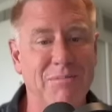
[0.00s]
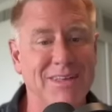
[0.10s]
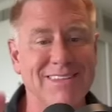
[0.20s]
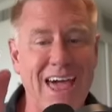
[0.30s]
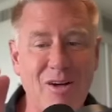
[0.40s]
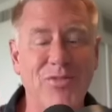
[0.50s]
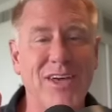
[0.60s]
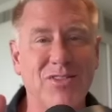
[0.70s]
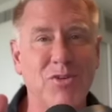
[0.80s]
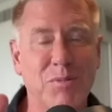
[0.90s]
because I don't
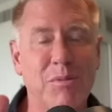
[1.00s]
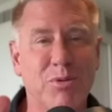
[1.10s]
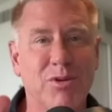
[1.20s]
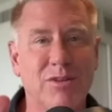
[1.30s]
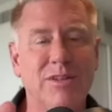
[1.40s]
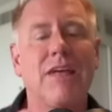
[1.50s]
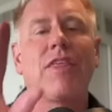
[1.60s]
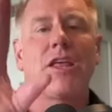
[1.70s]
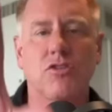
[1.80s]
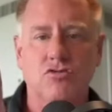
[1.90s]
think those people are, yeah,
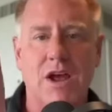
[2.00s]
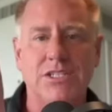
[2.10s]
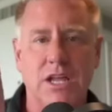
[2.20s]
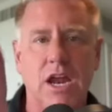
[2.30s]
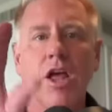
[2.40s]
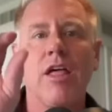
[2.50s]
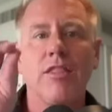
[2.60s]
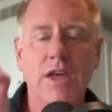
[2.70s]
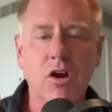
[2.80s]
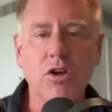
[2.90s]
they scratch that.
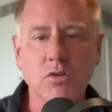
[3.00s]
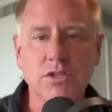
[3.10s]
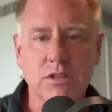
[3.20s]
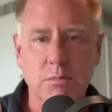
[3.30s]
They are using the